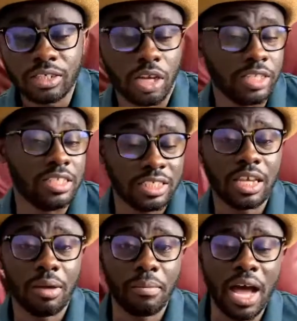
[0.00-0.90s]
uh,
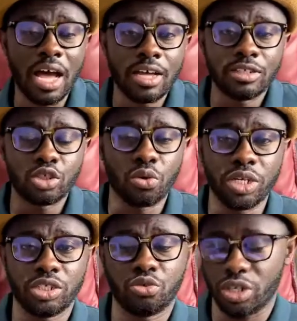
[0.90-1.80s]
December
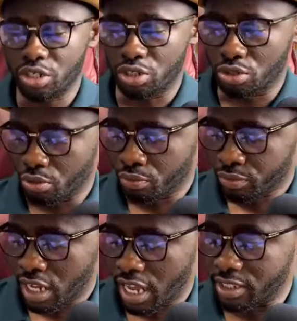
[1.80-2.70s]
twenty twenty-two
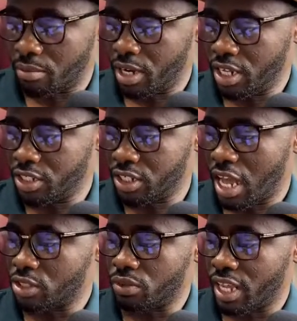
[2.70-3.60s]
examination,
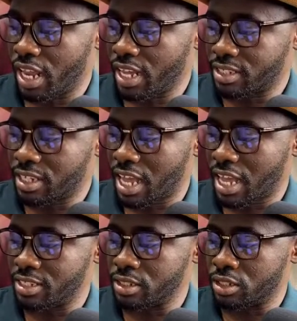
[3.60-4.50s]
as we get
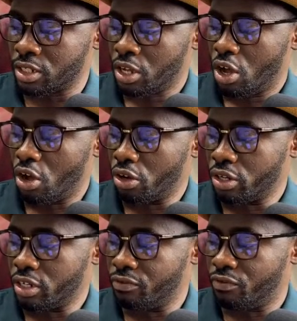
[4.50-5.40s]
excited
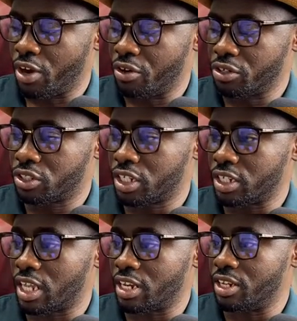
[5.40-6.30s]
on various things
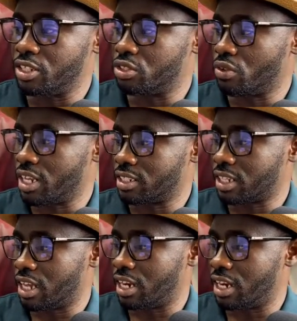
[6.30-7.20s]
that you need to
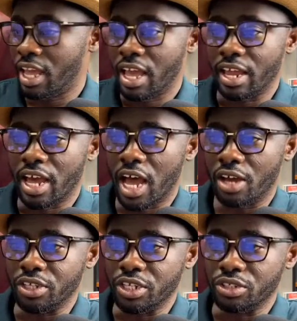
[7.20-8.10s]
understand and how
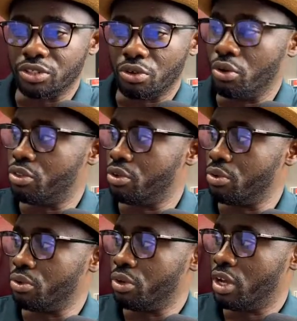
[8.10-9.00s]
you need to go
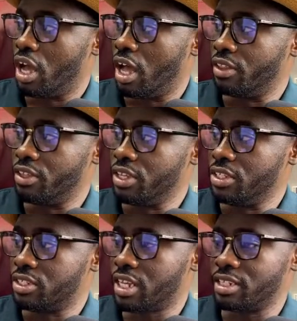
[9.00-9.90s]
through uh, these
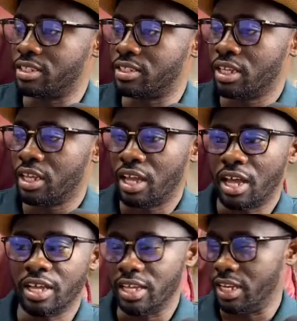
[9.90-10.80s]
things
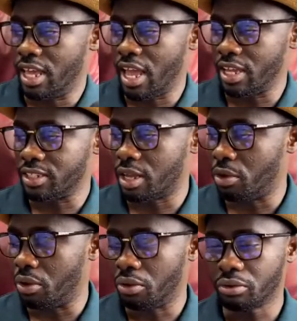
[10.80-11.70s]
in the exam
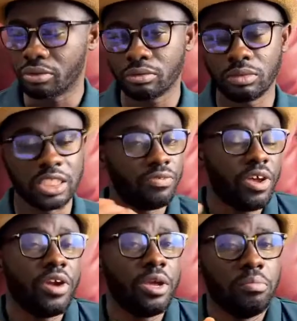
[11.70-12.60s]
hall. It's
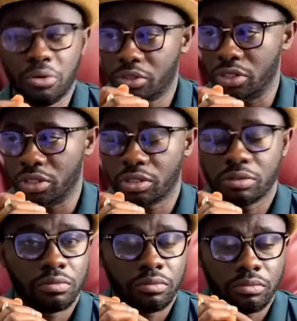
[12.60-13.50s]
very important.
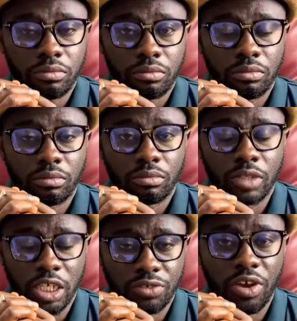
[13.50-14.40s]

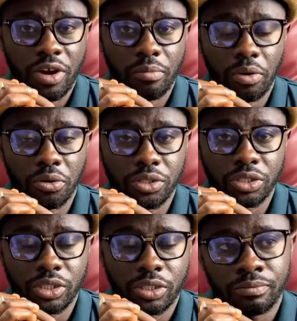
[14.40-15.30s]
It's very important.